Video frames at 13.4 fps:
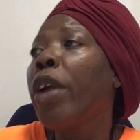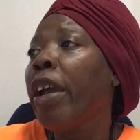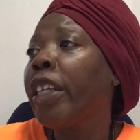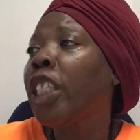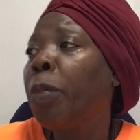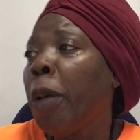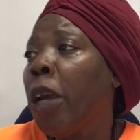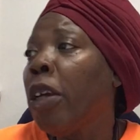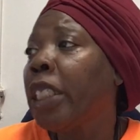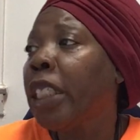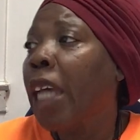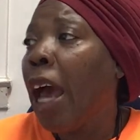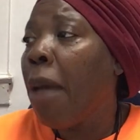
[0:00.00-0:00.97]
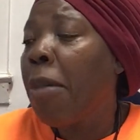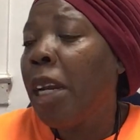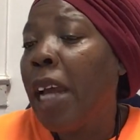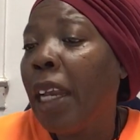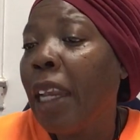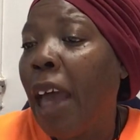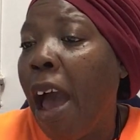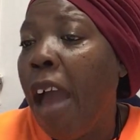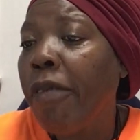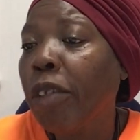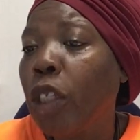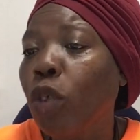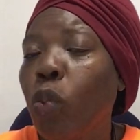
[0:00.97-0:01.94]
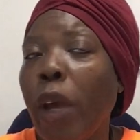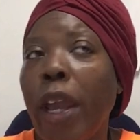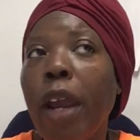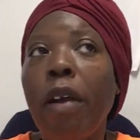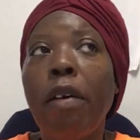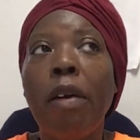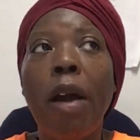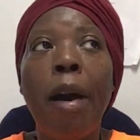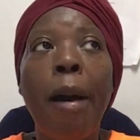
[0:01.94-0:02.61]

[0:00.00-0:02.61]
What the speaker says: experience time in our life to where